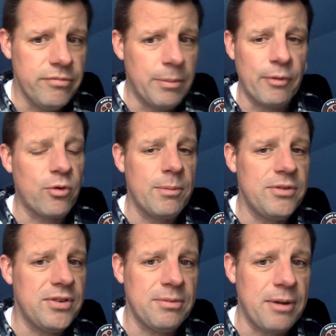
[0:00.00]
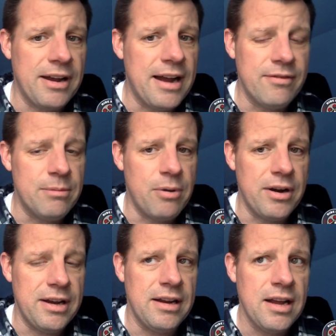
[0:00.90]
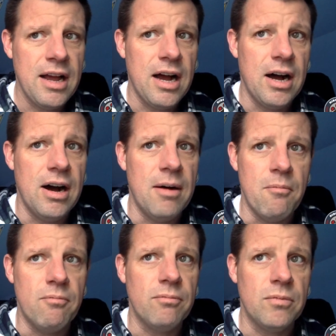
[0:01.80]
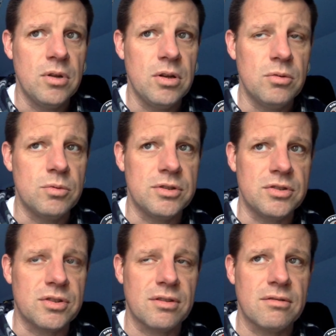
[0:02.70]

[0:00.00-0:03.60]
the performances by everybody was